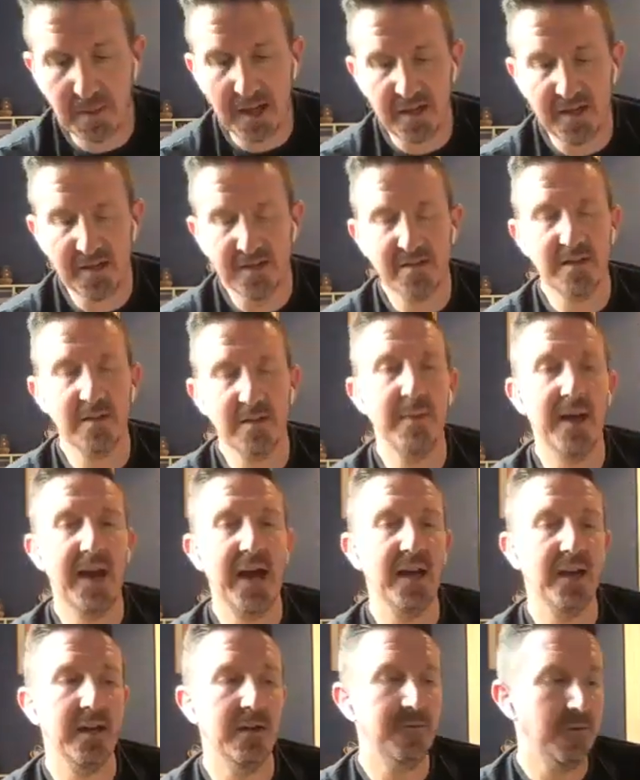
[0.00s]
Spine to the
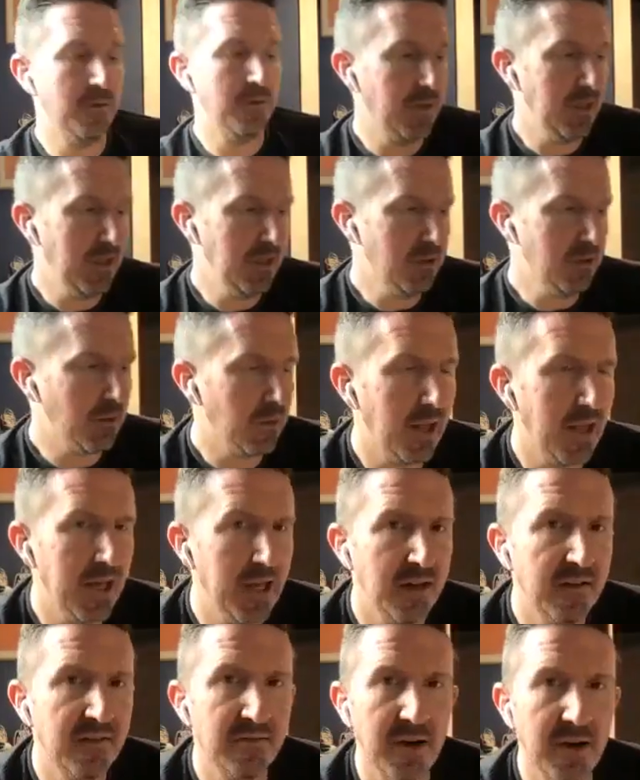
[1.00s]
mat. If you're in eagle
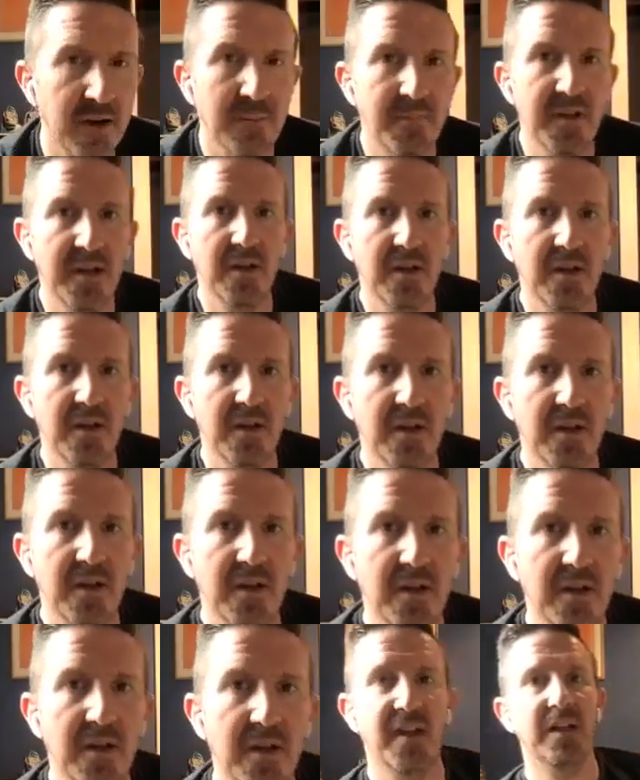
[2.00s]
legs, wrap the other
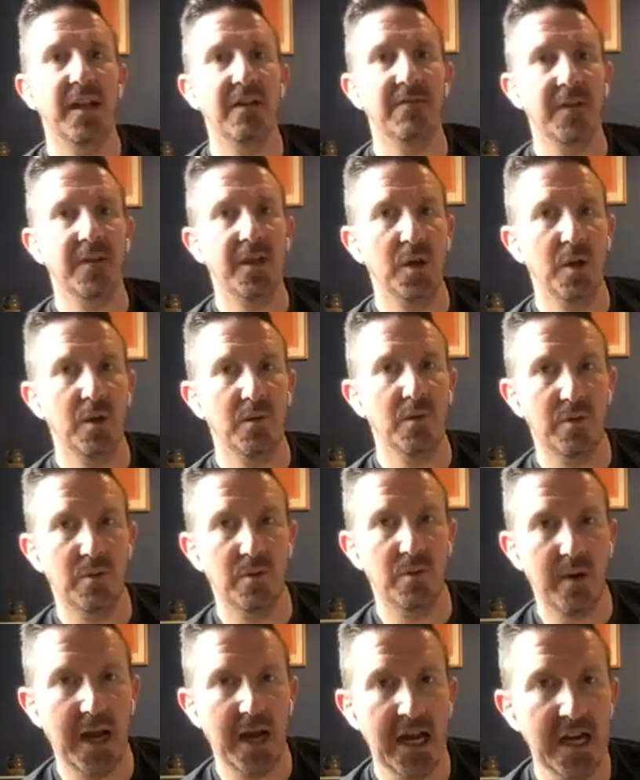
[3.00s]
side, left leg
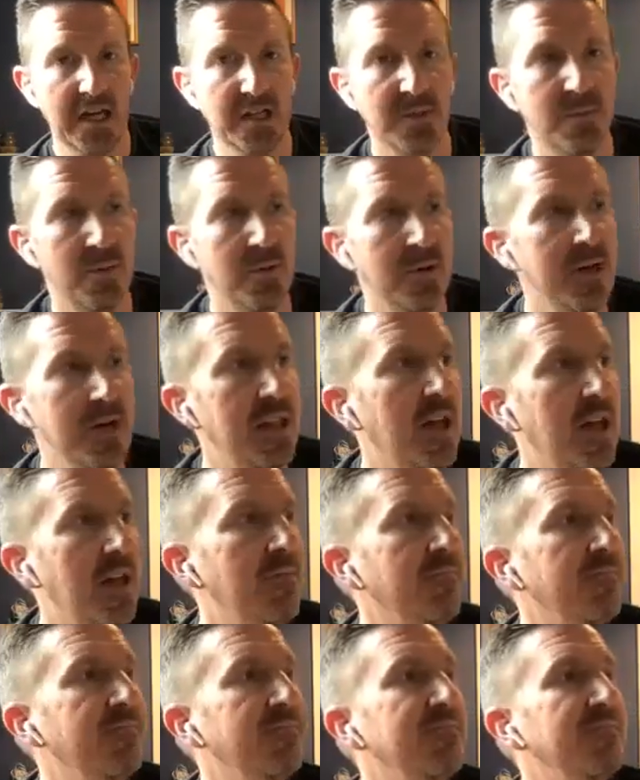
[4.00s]
over right. Breathe
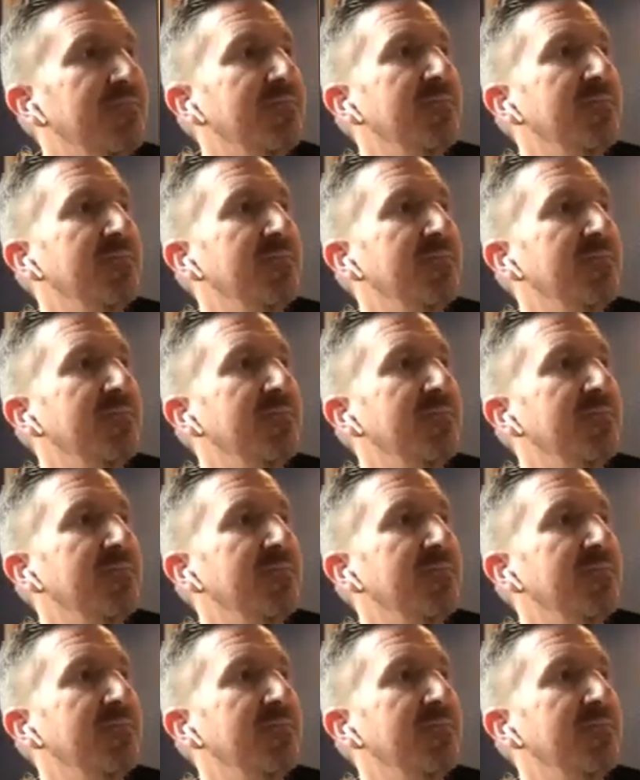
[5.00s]
in.